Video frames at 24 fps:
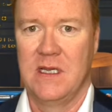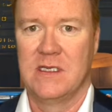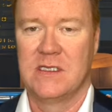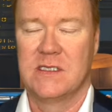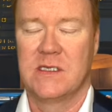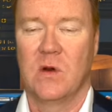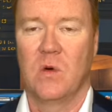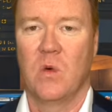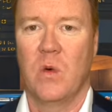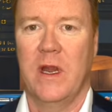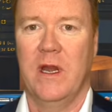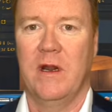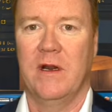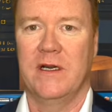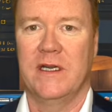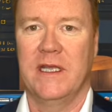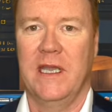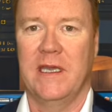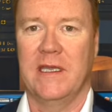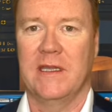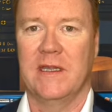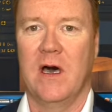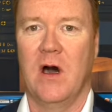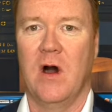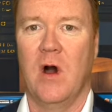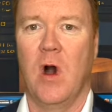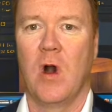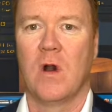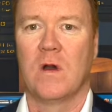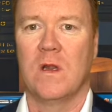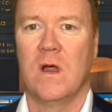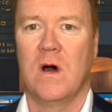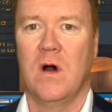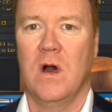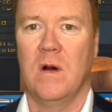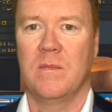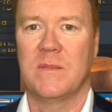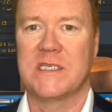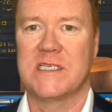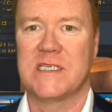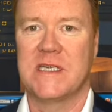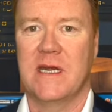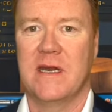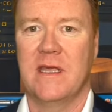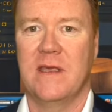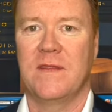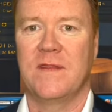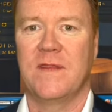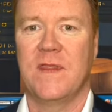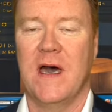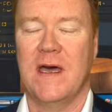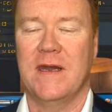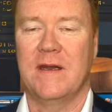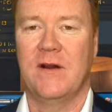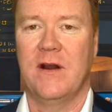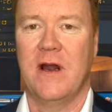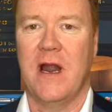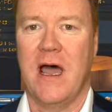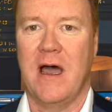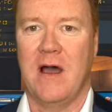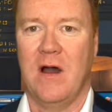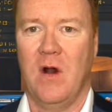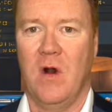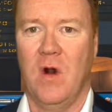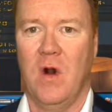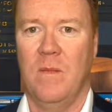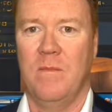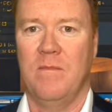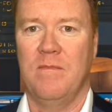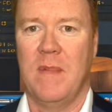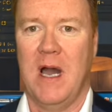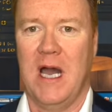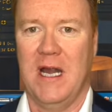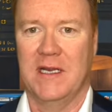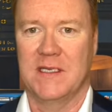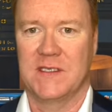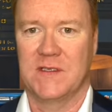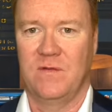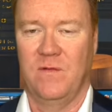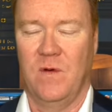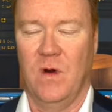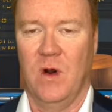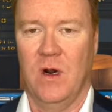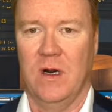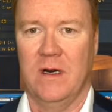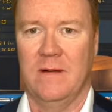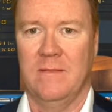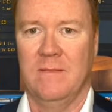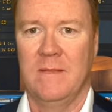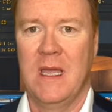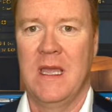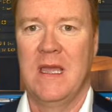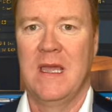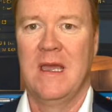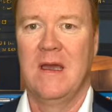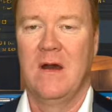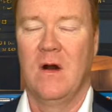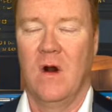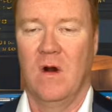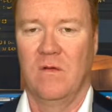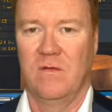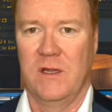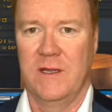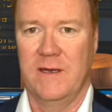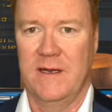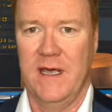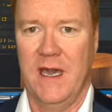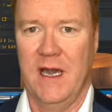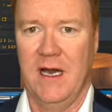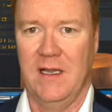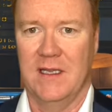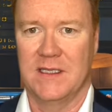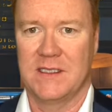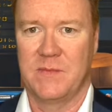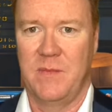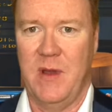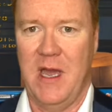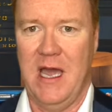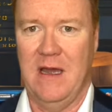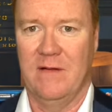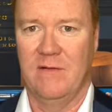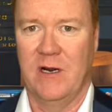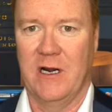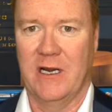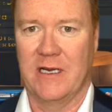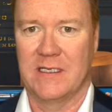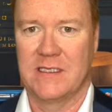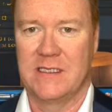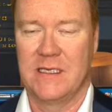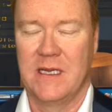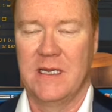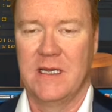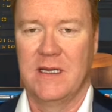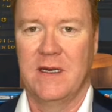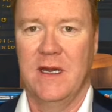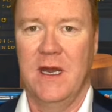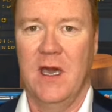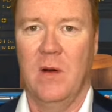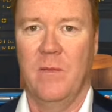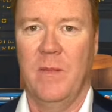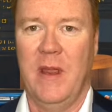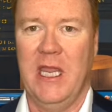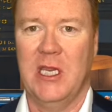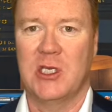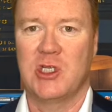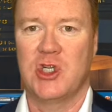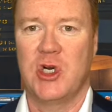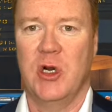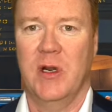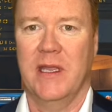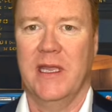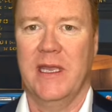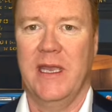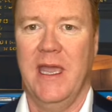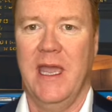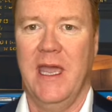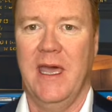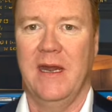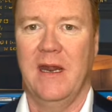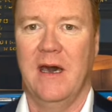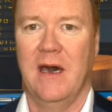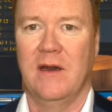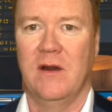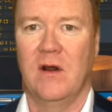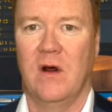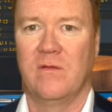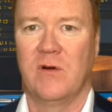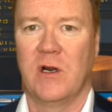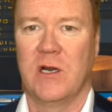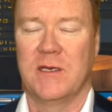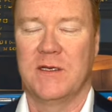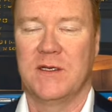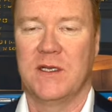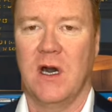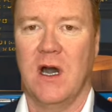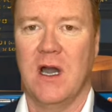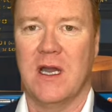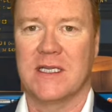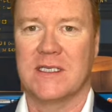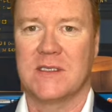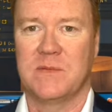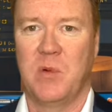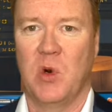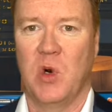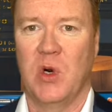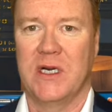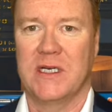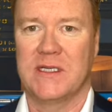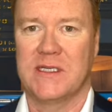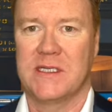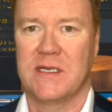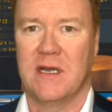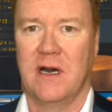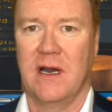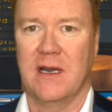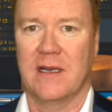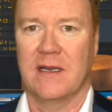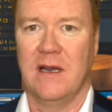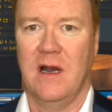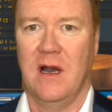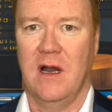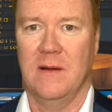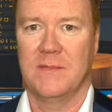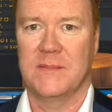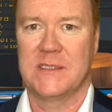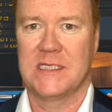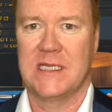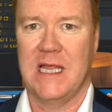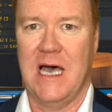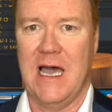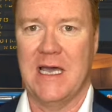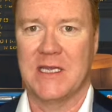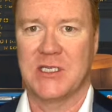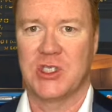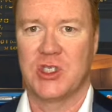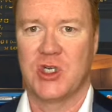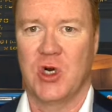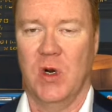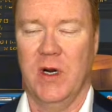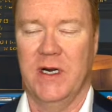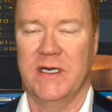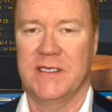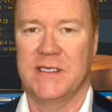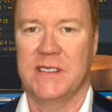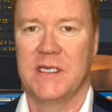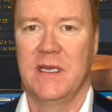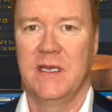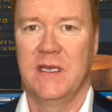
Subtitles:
So we are taking the Oklahoma City Thunder at home, -4, over the Dallas Mavericks. Now, make sure that you head on over to DocSports.com/shorts,